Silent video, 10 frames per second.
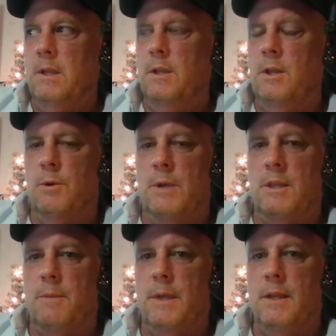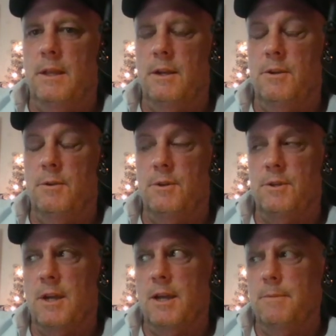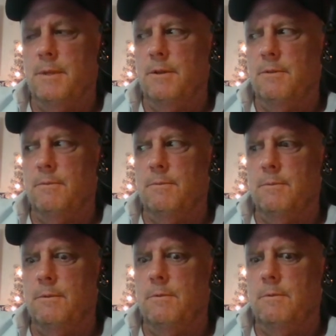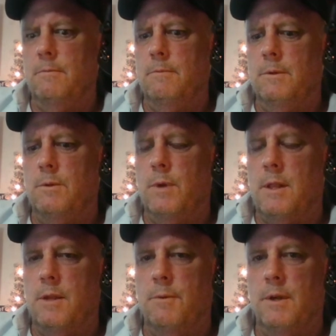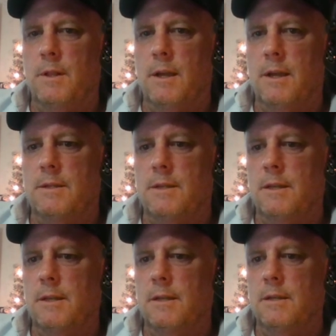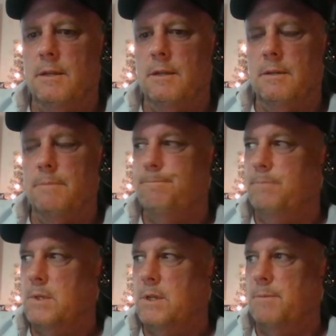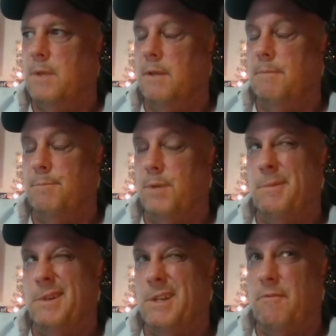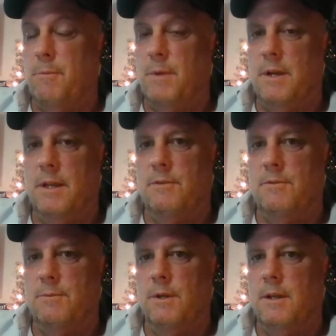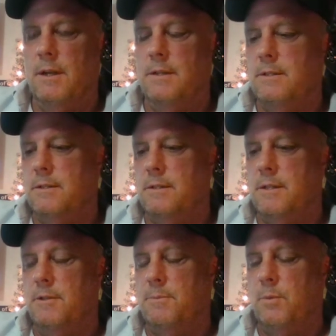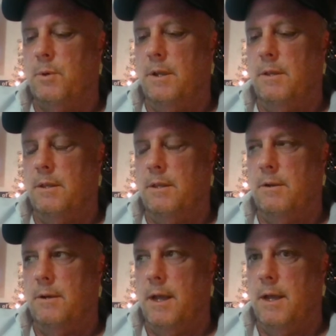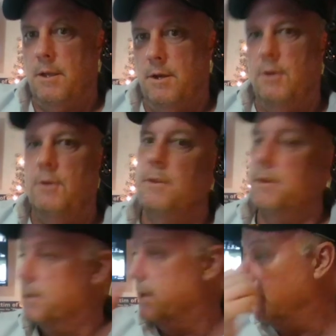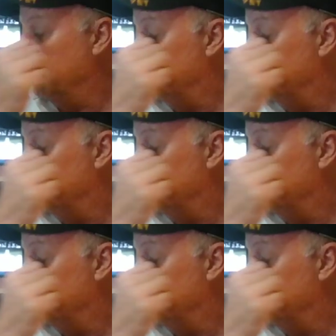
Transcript: get the media to do their job, and then quickly realizing something pretty much everybody else realizes at this point, that they're not going to do their job.